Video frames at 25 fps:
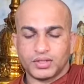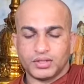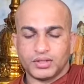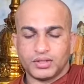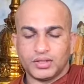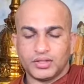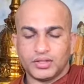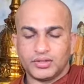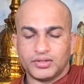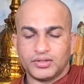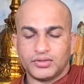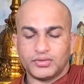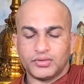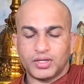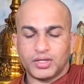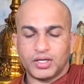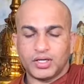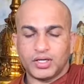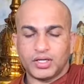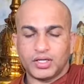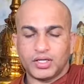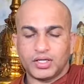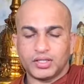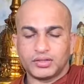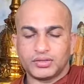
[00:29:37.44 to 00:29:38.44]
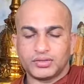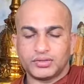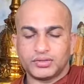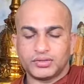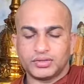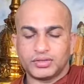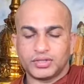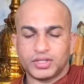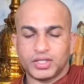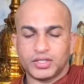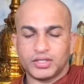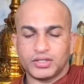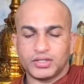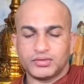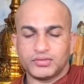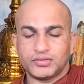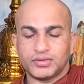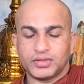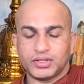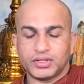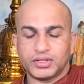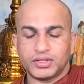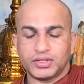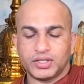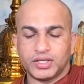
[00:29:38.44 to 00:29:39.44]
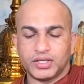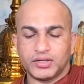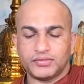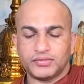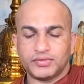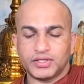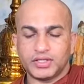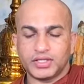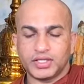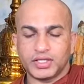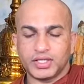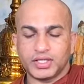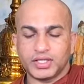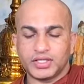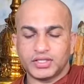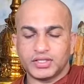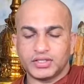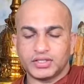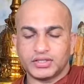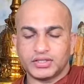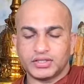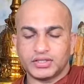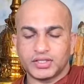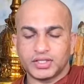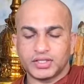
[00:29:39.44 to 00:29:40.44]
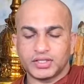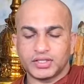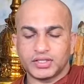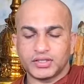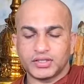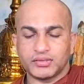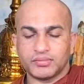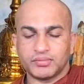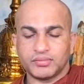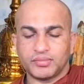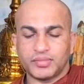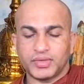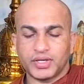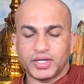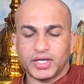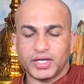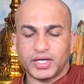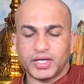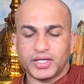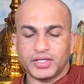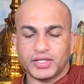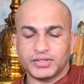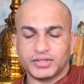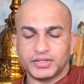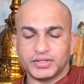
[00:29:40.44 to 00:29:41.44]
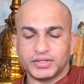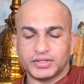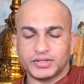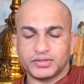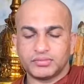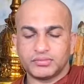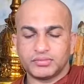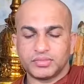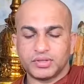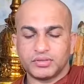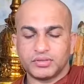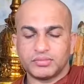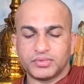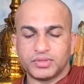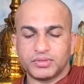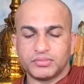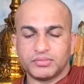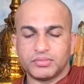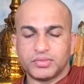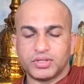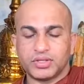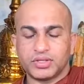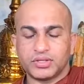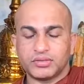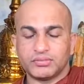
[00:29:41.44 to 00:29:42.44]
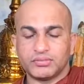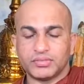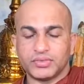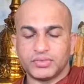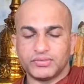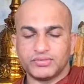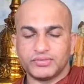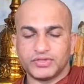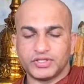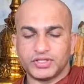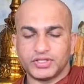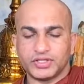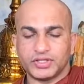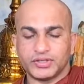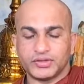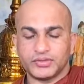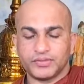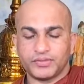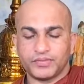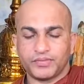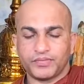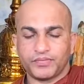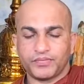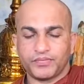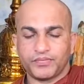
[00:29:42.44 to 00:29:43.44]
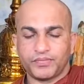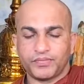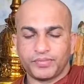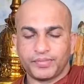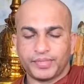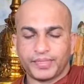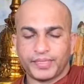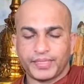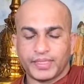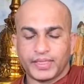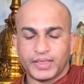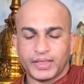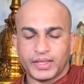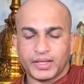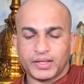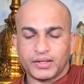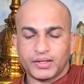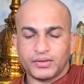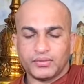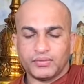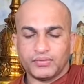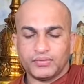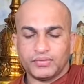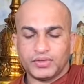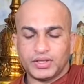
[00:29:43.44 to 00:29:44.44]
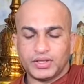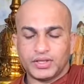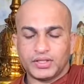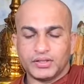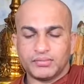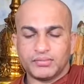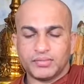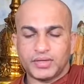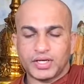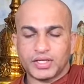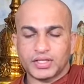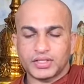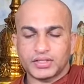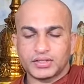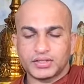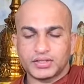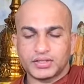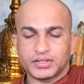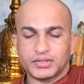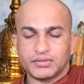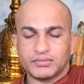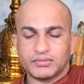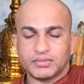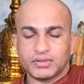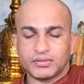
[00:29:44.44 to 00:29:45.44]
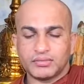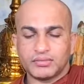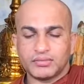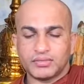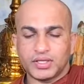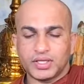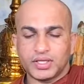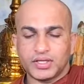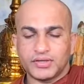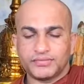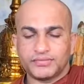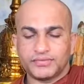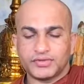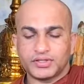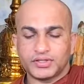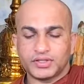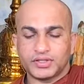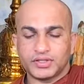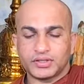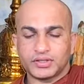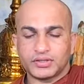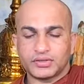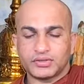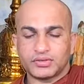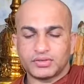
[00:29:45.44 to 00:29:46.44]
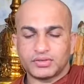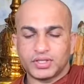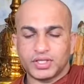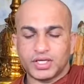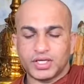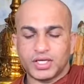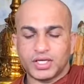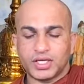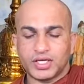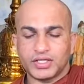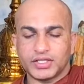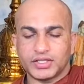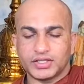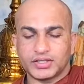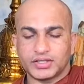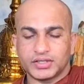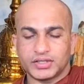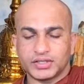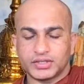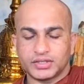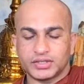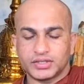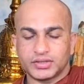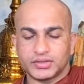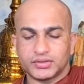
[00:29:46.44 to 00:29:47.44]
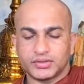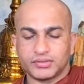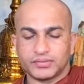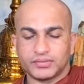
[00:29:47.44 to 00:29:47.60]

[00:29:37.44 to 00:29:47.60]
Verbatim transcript: Let your heart to shine with the loving kindness and compassion from the bottom of it with the maximum effort to the highest,